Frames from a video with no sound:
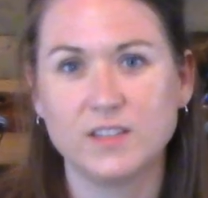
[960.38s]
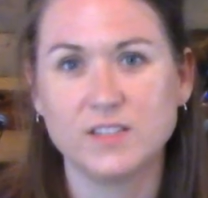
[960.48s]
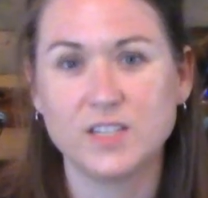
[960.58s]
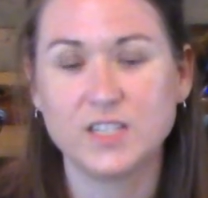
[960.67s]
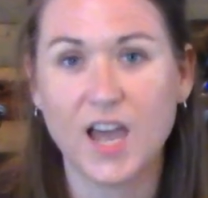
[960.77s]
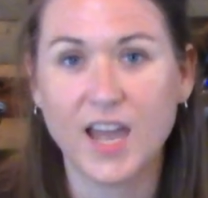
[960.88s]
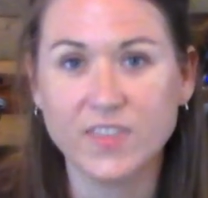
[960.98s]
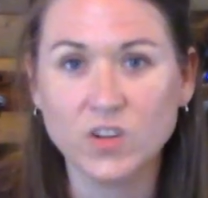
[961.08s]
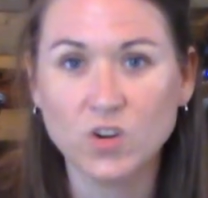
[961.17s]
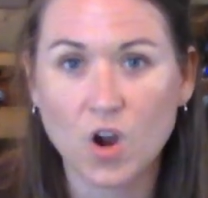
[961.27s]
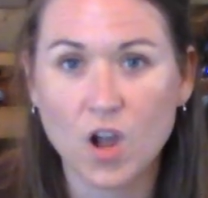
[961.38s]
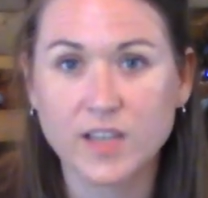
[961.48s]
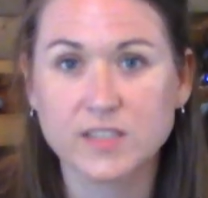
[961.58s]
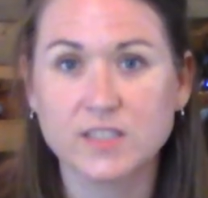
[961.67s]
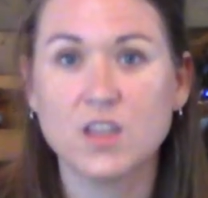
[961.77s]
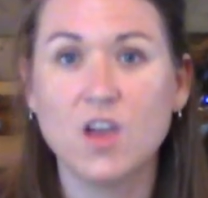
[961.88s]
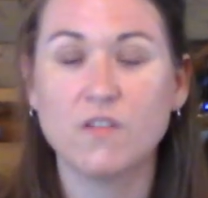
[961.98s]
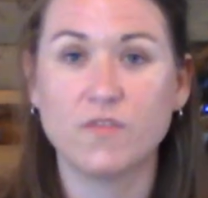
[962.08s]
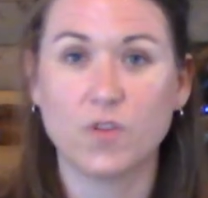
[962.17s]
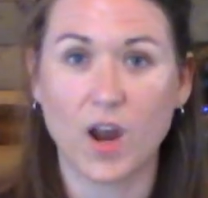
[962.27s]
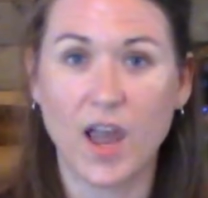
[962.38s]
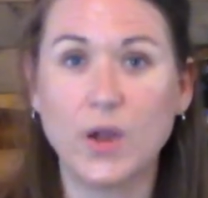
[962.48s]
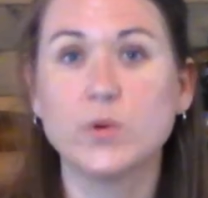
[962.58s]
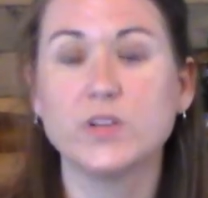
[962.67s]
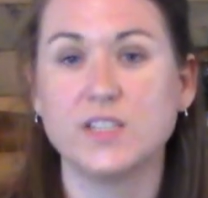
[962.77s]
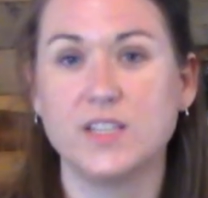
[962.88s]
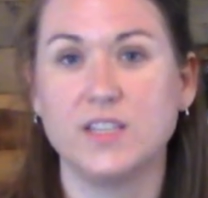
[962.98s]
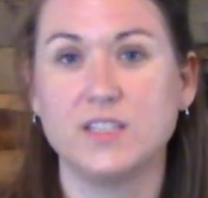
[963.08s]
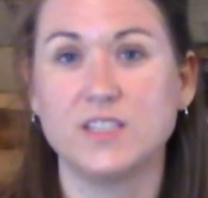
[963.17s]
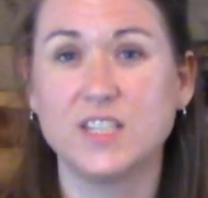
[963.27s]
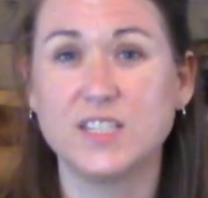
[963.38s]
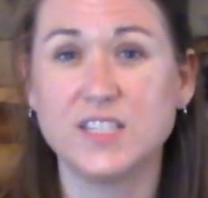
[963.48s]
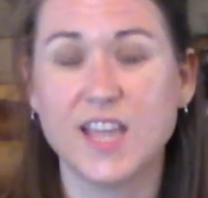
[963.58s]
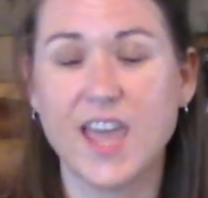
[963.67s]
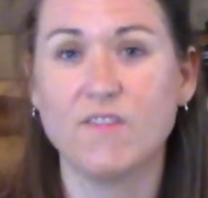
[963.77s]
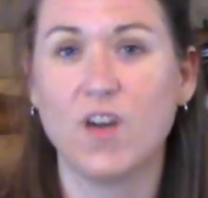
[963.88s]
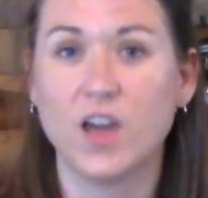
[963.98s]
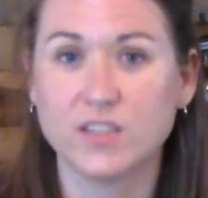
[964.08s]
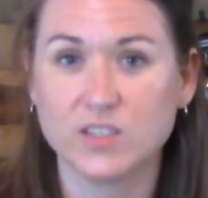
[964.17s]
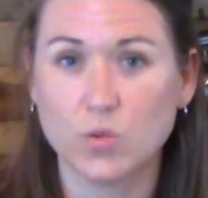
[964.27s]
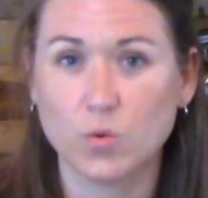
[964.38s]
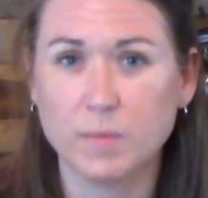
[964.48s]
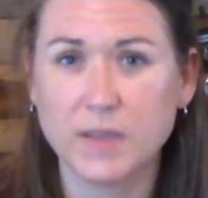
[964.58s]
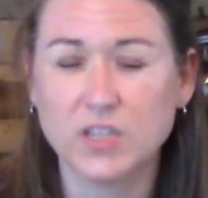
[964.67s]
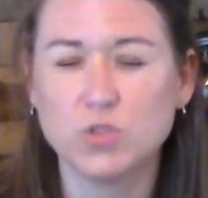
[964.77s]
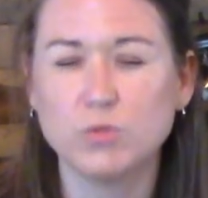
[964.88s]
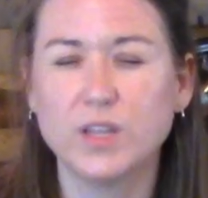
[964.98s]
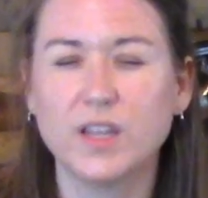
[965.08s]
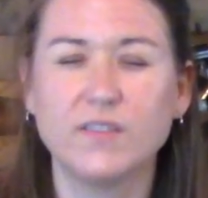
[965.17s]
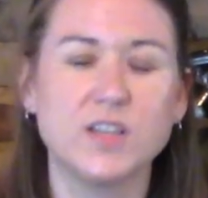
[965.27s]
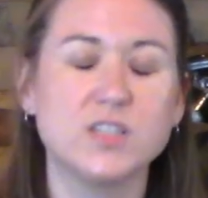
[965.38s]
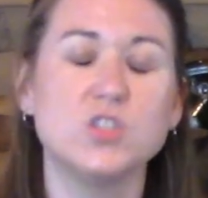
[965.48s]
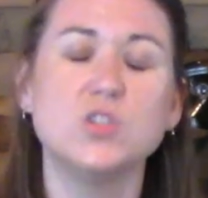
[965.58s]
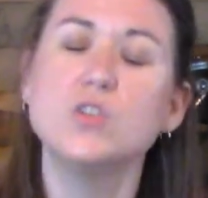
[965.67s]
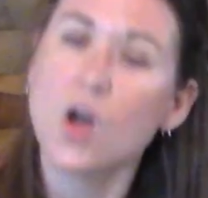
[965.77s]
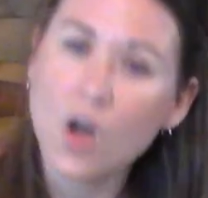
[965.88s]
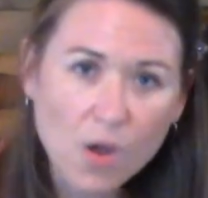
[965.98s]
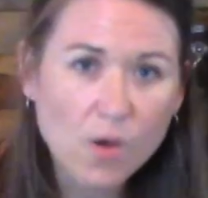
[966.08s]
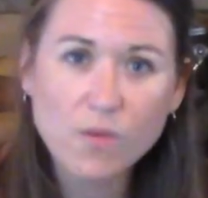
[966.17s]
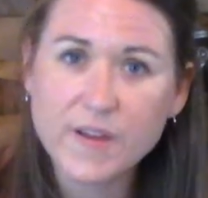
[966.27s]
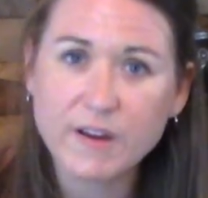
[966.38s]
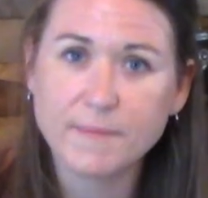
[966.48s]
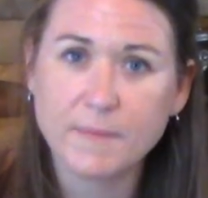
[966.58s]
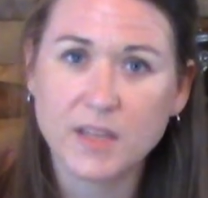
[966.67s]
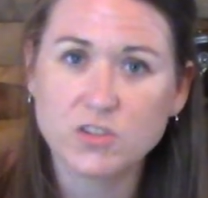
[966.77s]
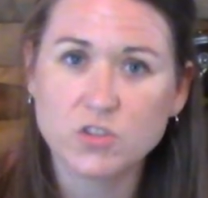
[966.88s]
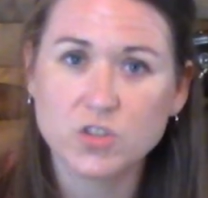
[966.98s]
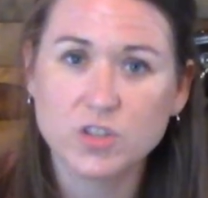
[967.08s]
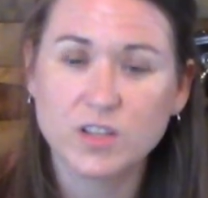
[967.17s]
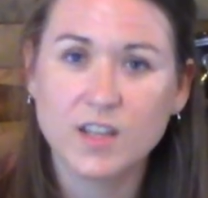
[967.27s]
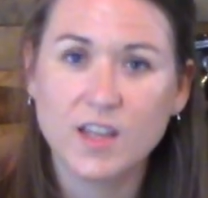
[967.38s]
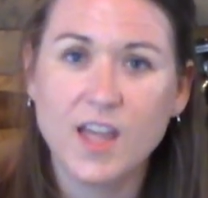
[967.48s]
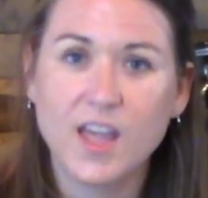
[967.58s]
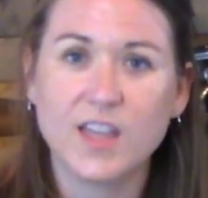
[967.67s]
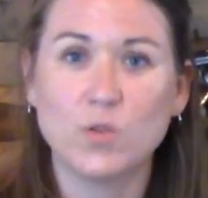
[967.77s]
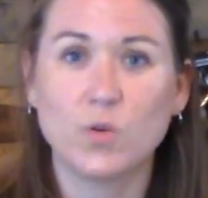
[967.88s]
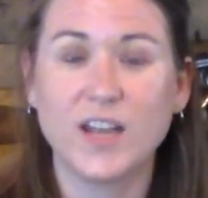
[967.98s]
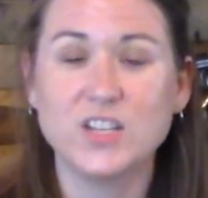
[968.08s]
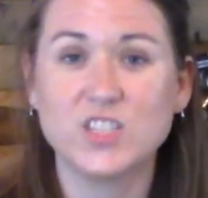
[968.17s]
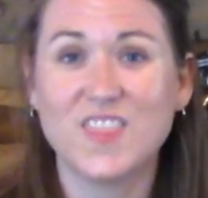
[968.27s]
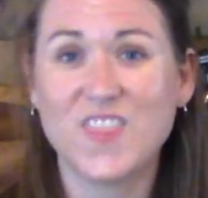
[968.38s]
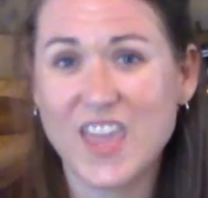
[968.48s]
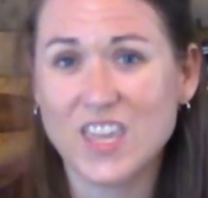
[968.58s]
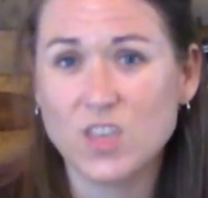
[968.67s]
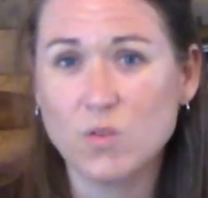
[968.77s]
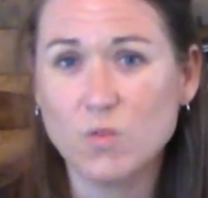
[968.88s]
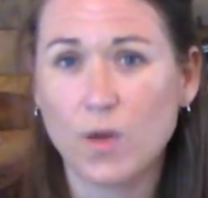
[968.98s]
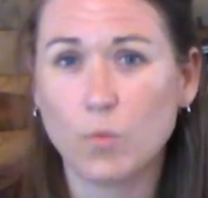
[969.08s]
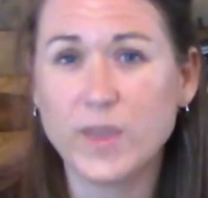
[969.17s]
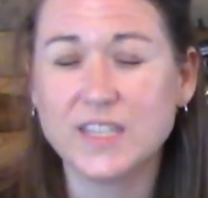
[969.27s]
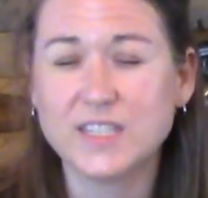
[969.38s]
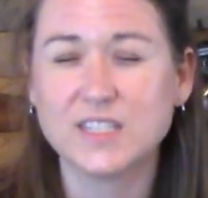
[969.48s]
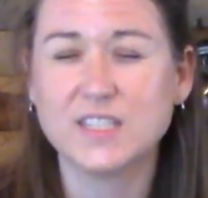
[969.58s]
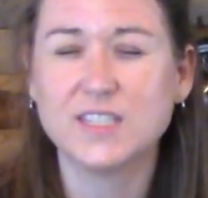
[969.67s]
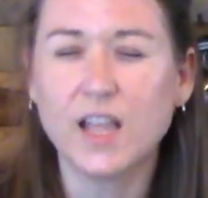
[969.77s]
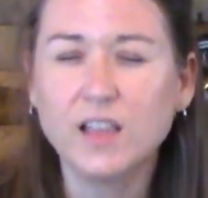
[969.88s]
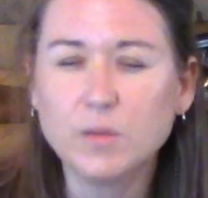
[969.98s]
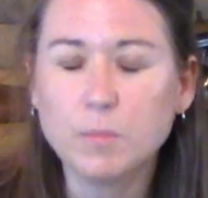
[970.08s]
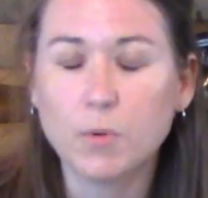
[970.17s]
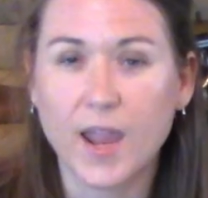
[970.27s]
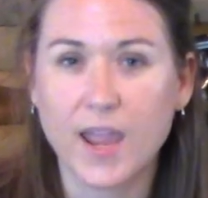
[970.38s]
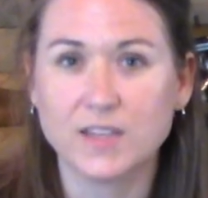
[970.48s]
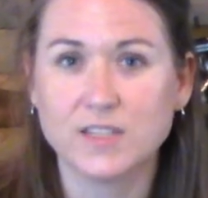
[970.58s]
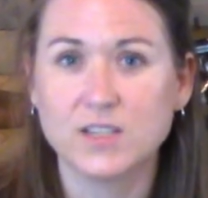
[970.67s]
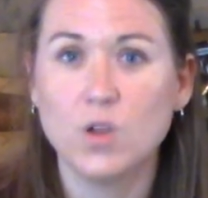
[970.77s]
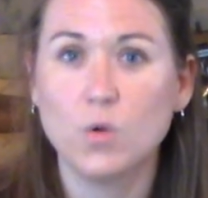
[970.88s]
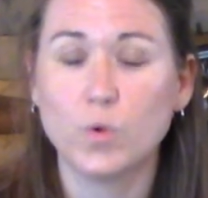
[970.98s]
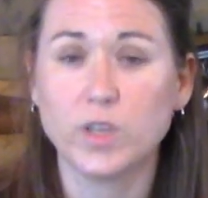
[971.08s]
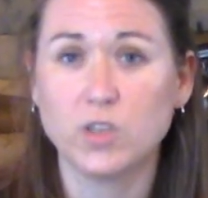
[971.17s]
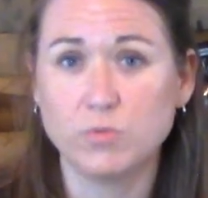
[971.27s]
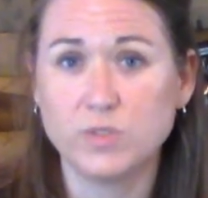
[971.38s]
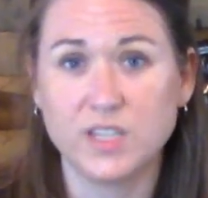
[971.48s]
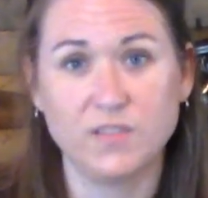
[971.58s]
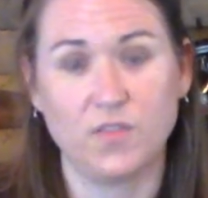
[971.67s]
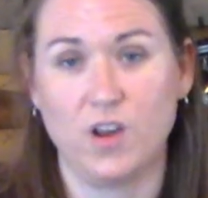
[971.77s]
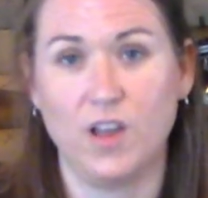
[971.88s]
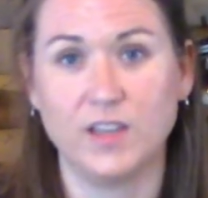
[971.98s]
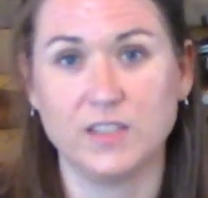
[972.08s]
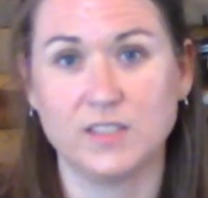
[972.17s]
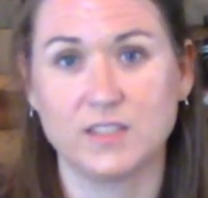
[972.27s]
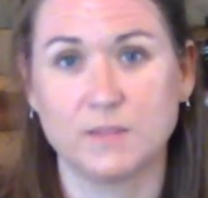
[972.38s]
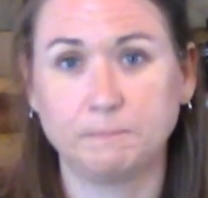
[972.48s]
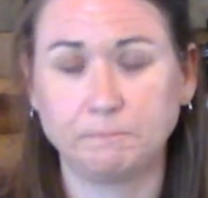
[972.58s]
to die on the cross for our sins, to save us, Lord, because you love us so very much. And Lord, I just thank you that we get to celebrate what you did for us